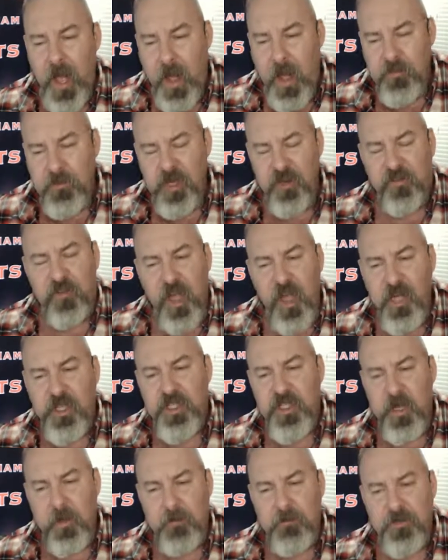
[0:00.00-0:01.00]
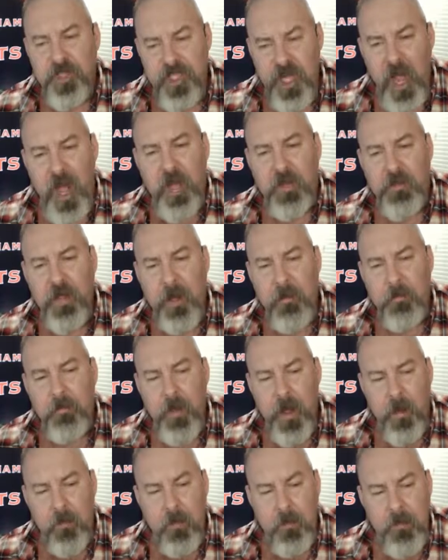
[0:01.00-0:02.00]
I'm just touched. I'm shocked.
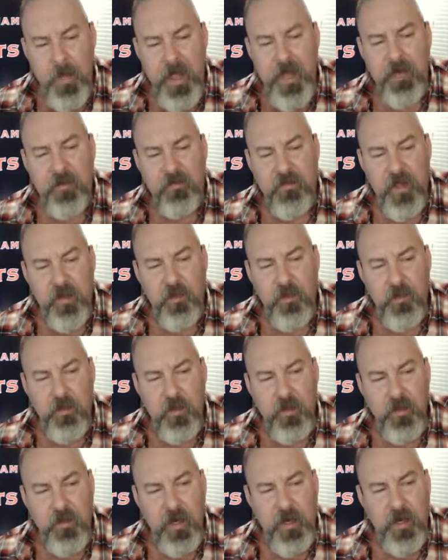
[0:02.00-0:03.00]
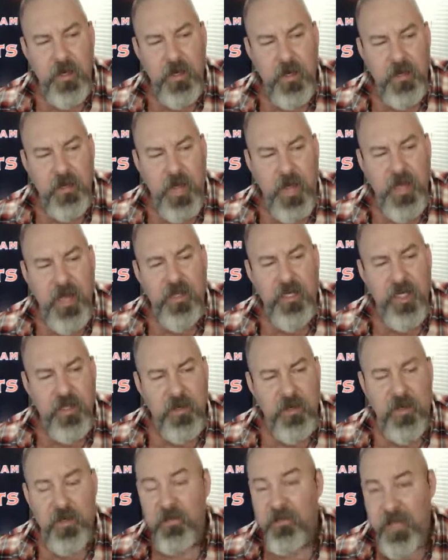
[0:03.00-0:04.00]
I'm amazed that it
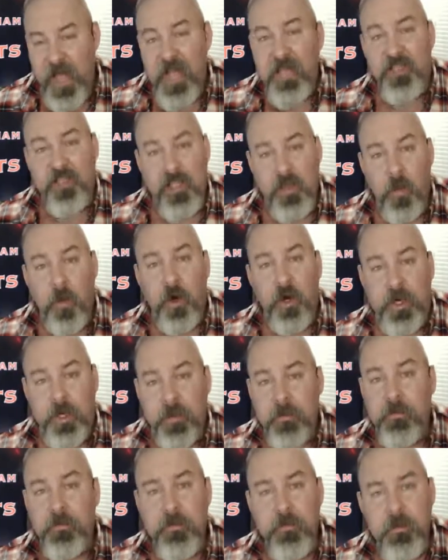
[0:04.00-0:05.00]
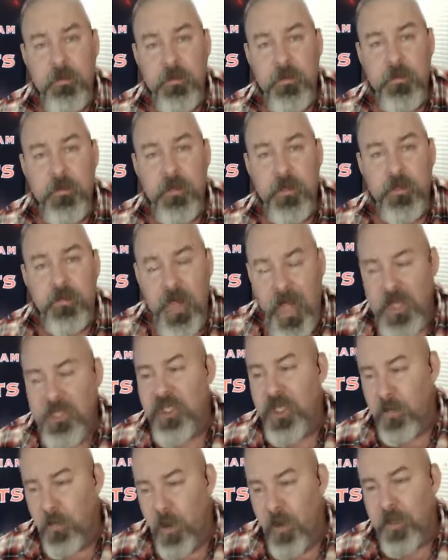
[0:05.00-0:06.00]
is actually working. It's
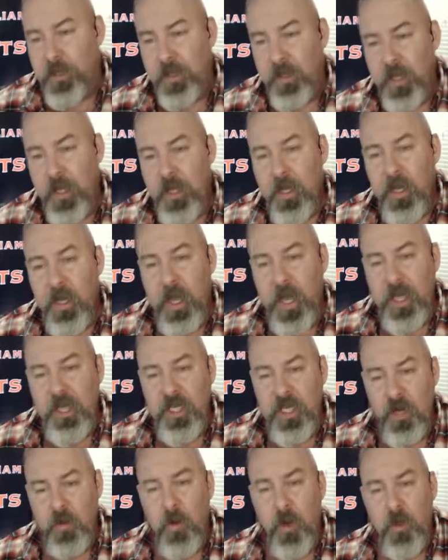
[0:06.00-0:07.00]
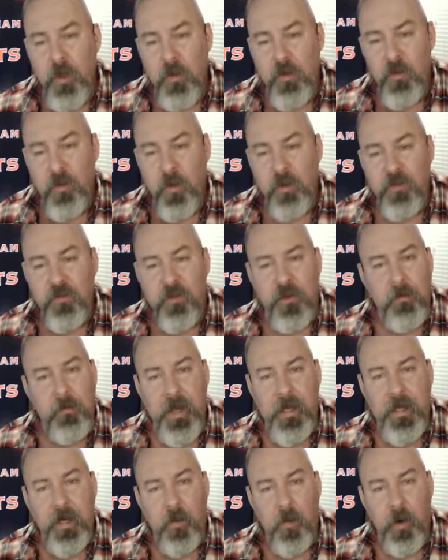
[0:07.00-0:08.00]
actually working, and you all are the ones that are
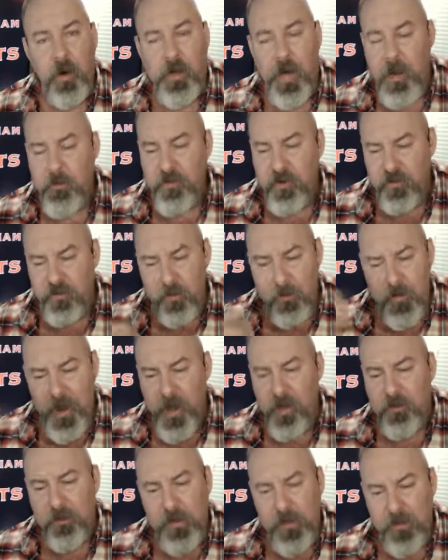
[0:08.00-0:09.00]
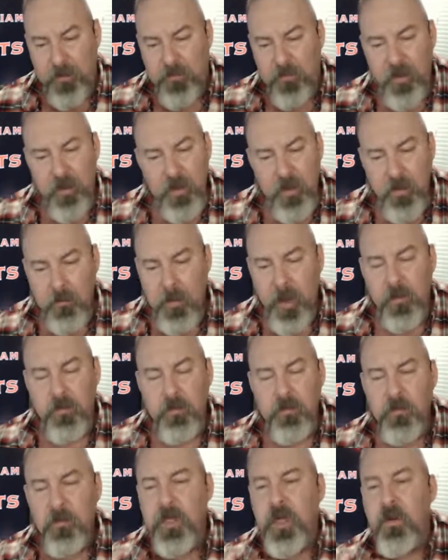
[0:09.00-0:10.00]
making it work. I'm just a mouthpiece. But,
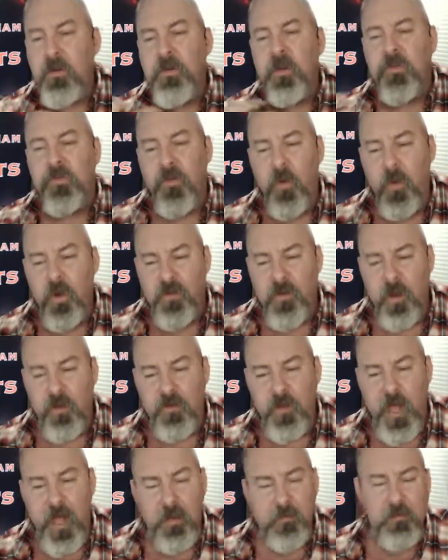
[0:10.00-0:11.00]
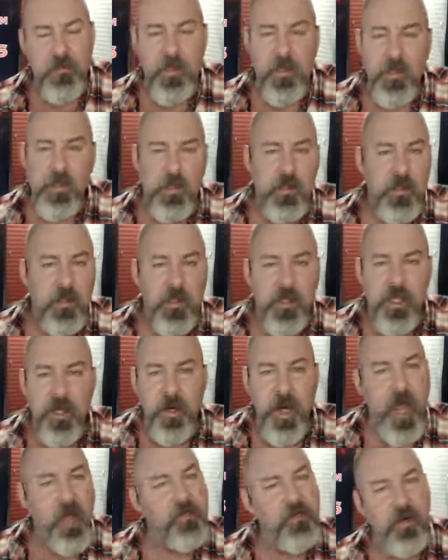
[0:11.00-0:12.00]
when this voice goes out,
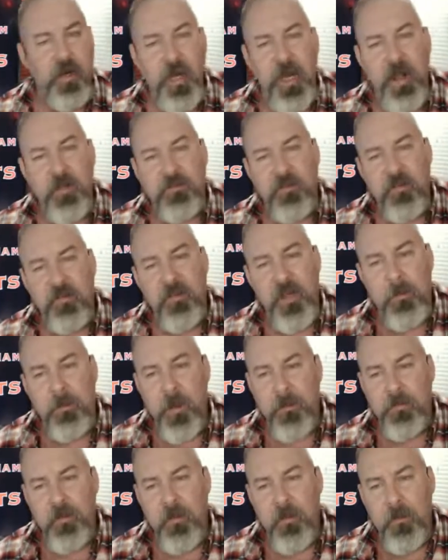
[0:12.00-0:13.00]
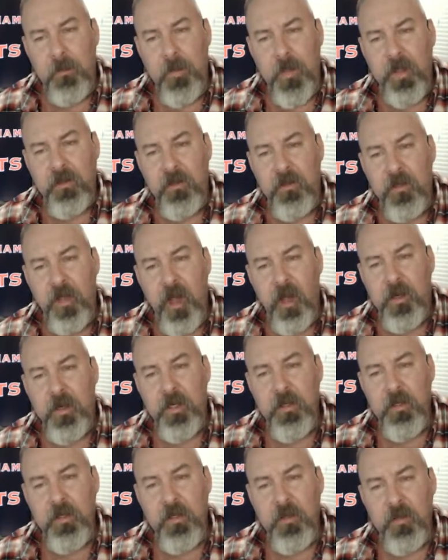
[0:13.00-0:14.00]
you guys are going to have to step up to the plate and
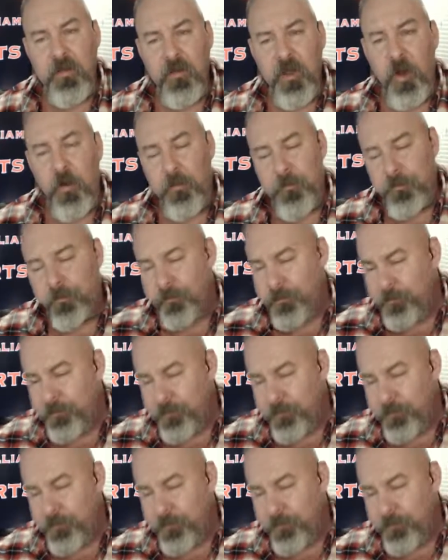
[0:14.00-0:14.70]
talk. So